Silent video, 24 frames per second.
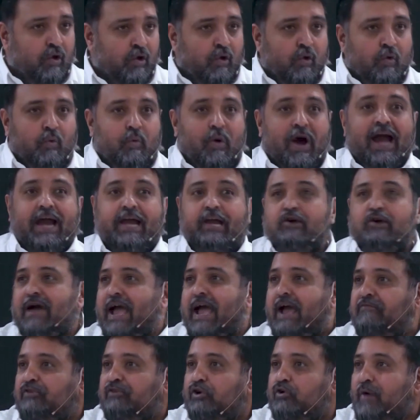Why do I
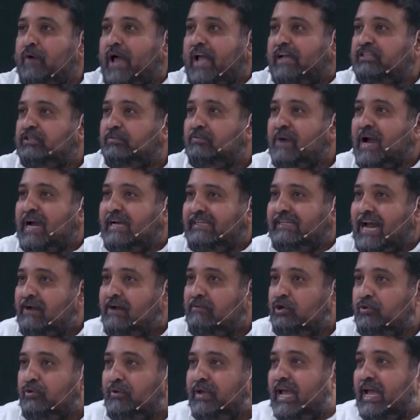have to waste my time
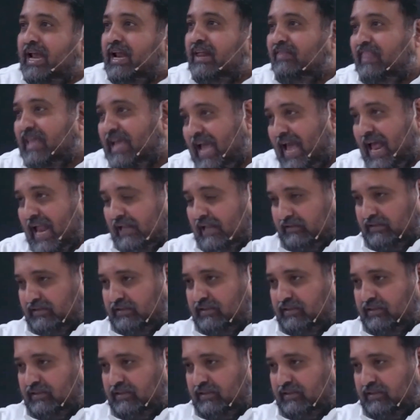doing anything else?